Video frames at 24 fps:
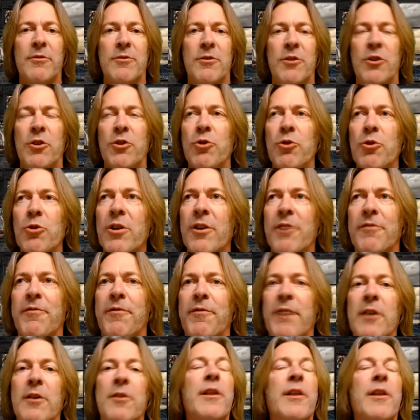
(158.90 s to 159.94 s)
you could
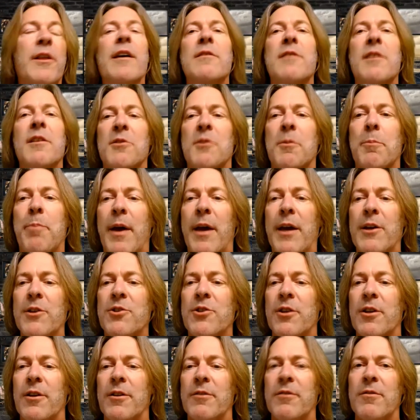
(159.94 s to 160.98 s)
feel the
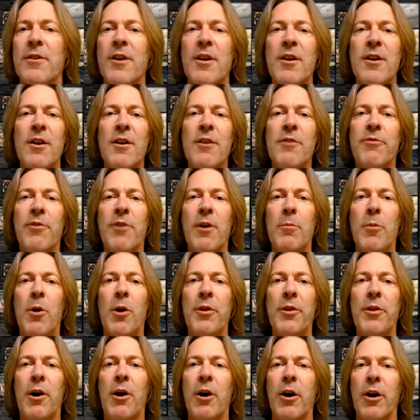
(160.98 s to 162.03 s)
anticipation from
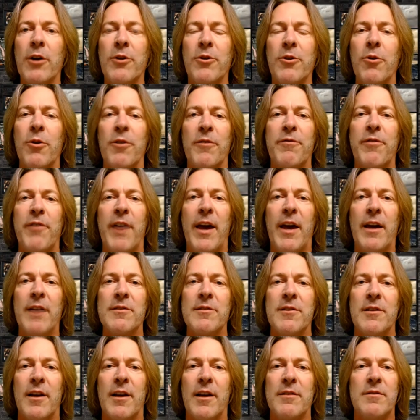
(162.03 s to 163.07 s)
all the hardcore
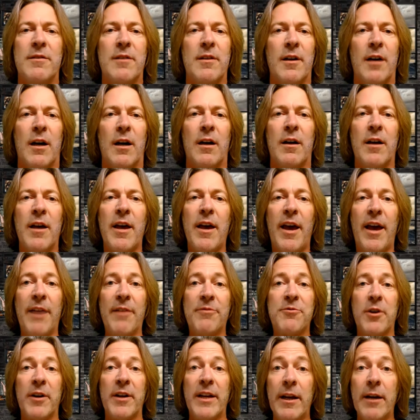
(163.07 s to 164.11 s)
fans. And
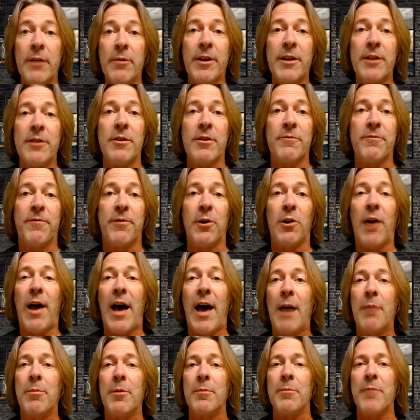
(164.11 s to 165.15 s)
after hearing the full
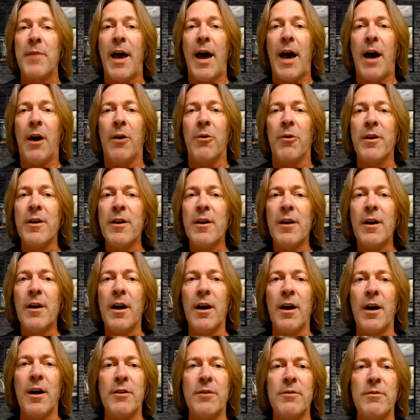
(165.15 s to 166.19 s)
album now,
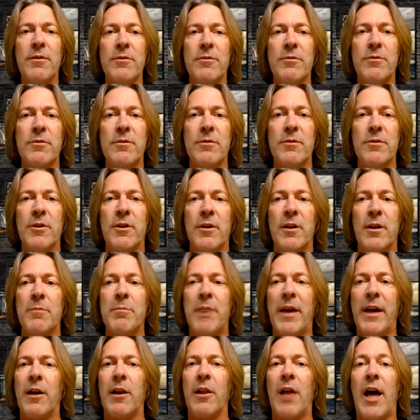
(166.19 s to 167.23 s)
you're going to
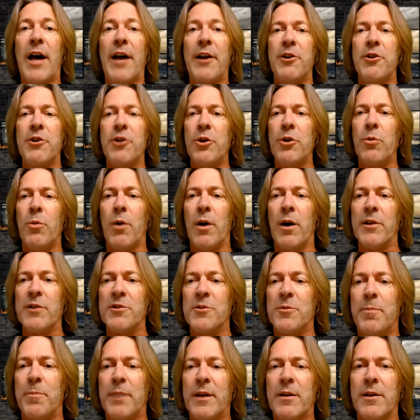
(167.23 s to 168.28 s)
make a lot of new
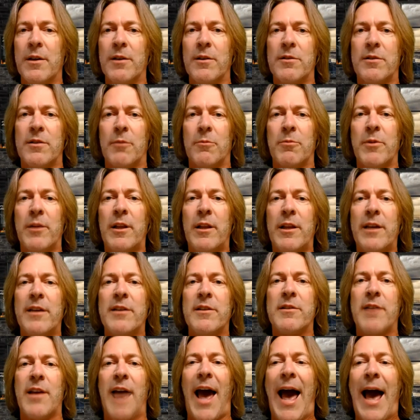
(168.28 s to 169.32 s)
ones, because it really
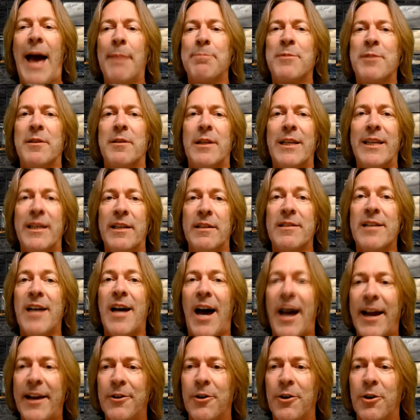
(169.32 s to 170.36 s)
is aptly
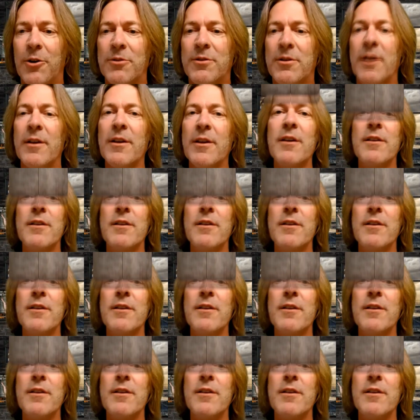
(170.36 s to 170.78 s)
titled